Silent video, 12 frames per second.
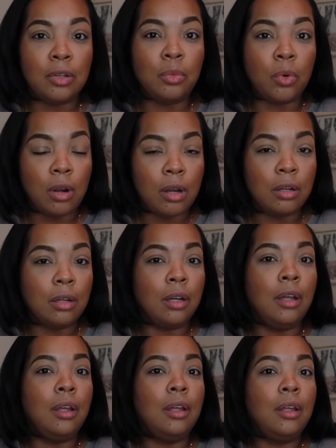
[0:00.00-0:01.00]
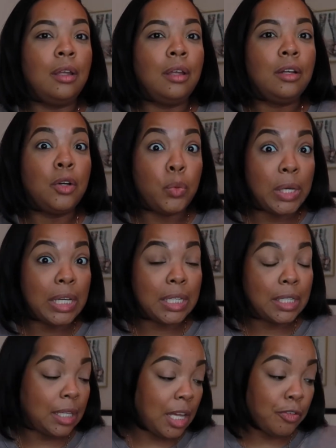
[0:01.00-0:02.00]
wrong
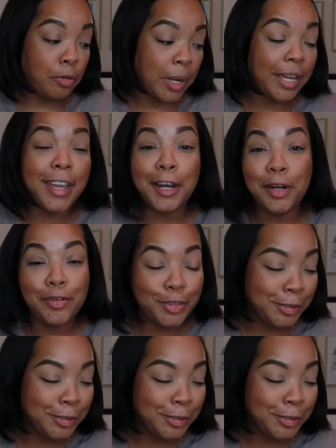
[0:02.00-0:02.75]
quick if I'm not careful.